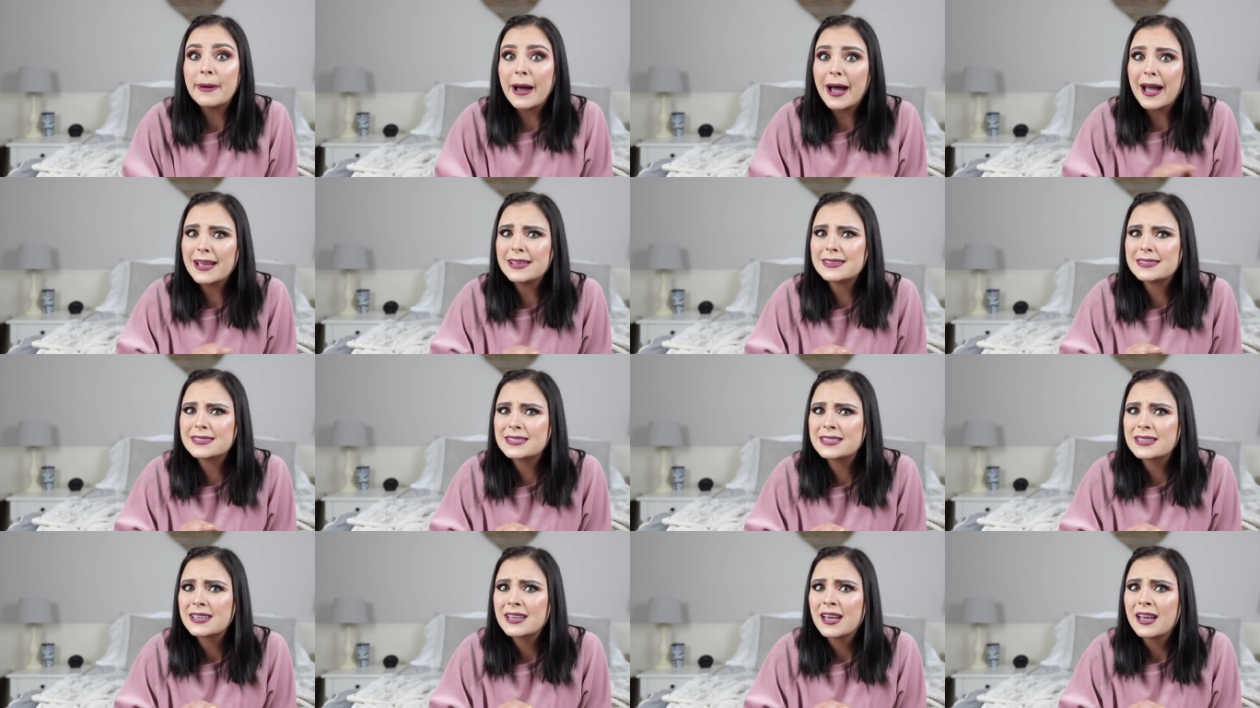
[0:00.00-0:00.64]

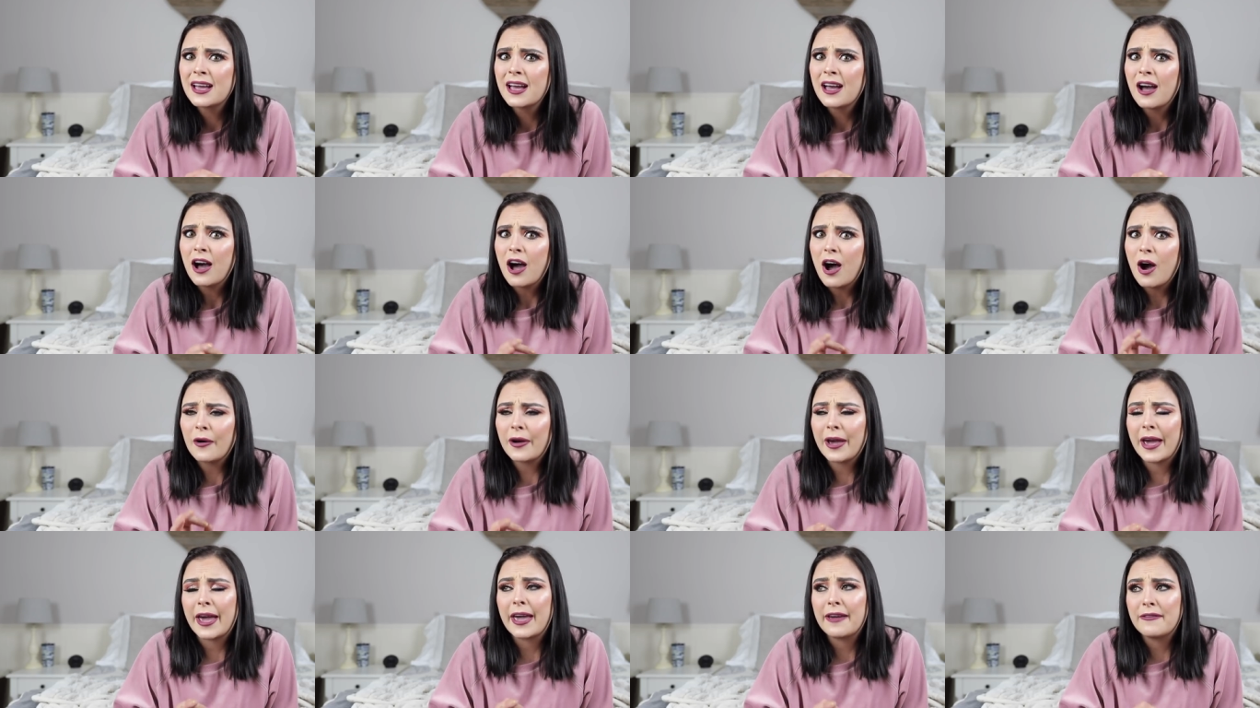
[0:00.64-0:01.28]
But
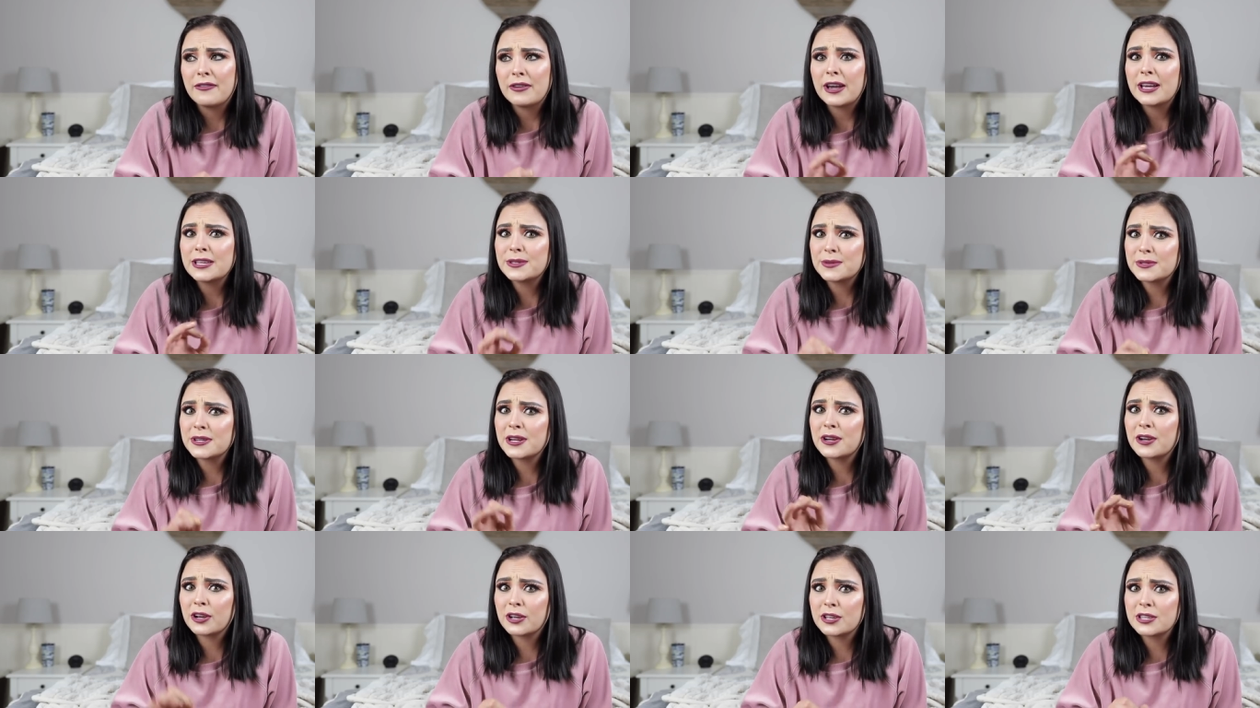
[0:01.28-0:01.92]
okay, if you guys
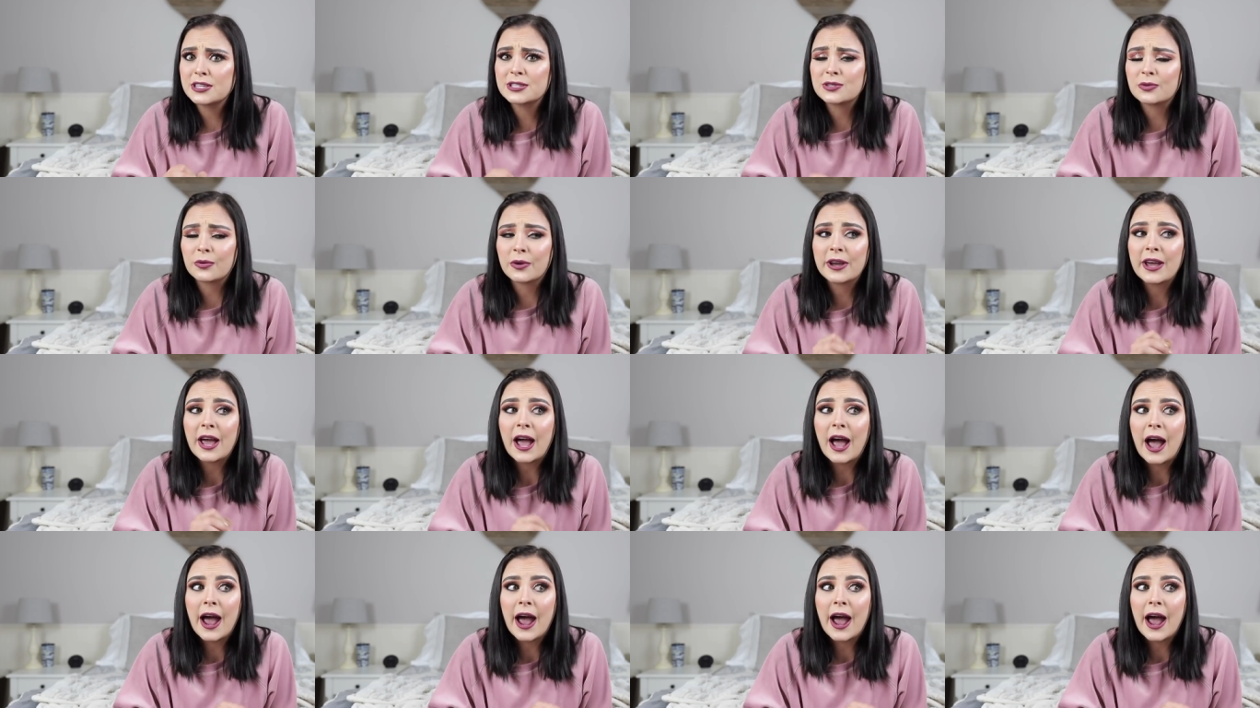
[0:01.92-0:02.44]
want to hear a good story,